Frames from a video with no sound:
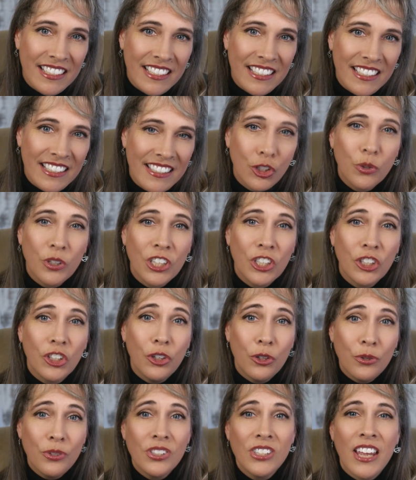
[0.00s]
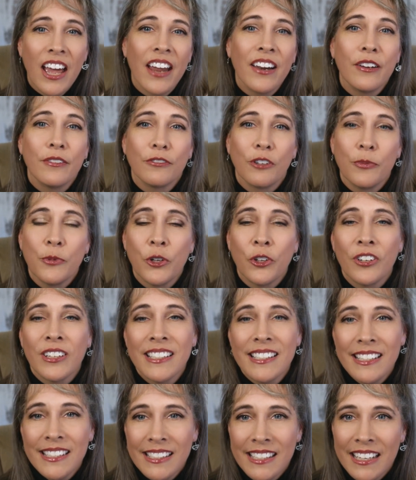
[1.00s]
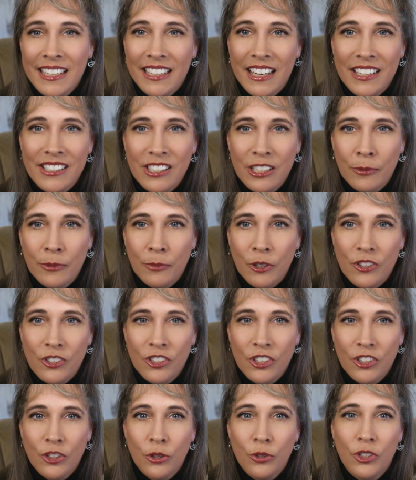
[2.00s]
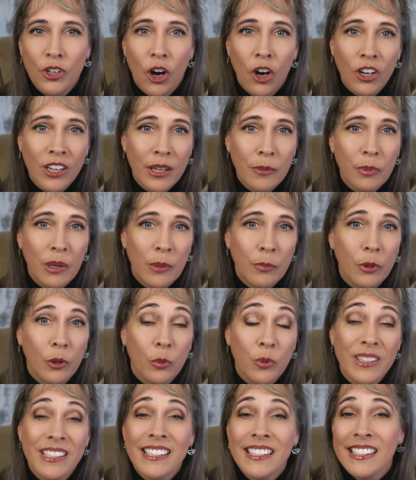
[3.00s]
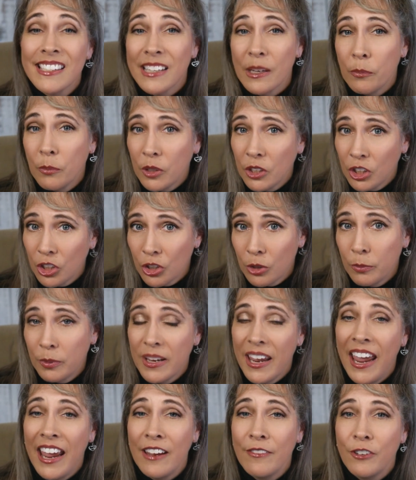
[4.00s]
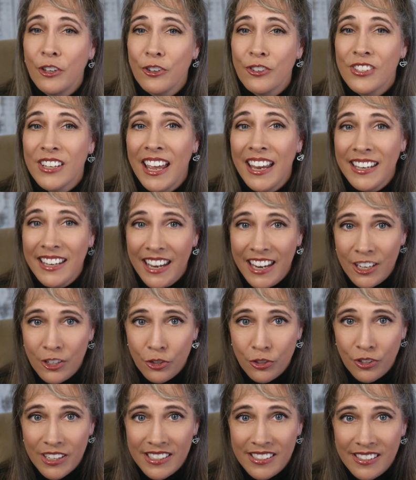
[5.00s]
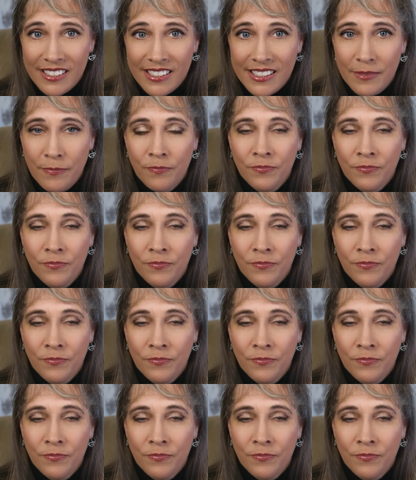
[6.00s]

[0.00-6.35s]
So you can use data from your existing customers to target people with similar behaviors and interests.